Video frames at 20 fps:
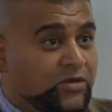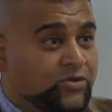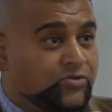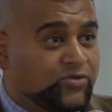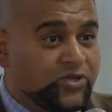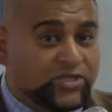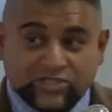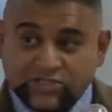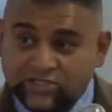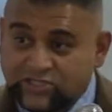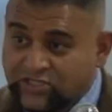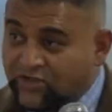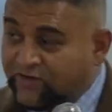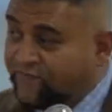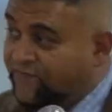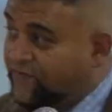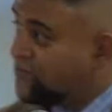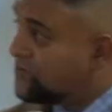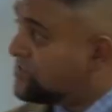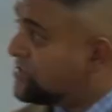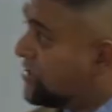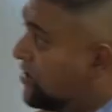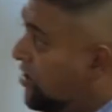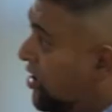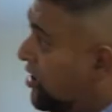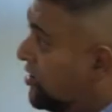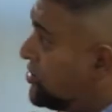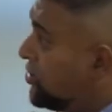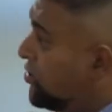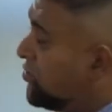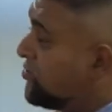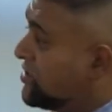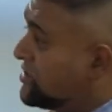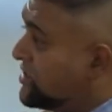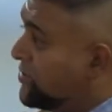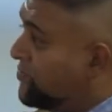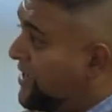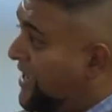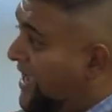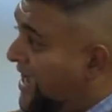This is confusing our donors,
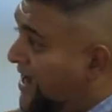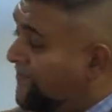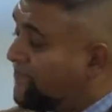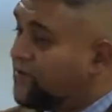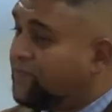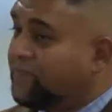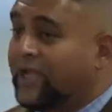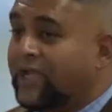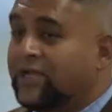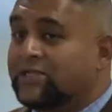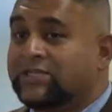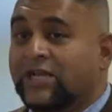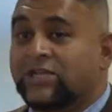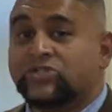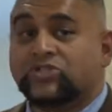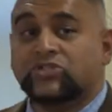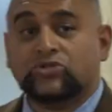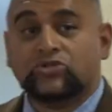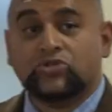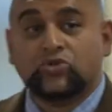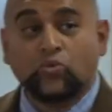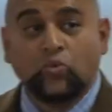and we have to pay attention to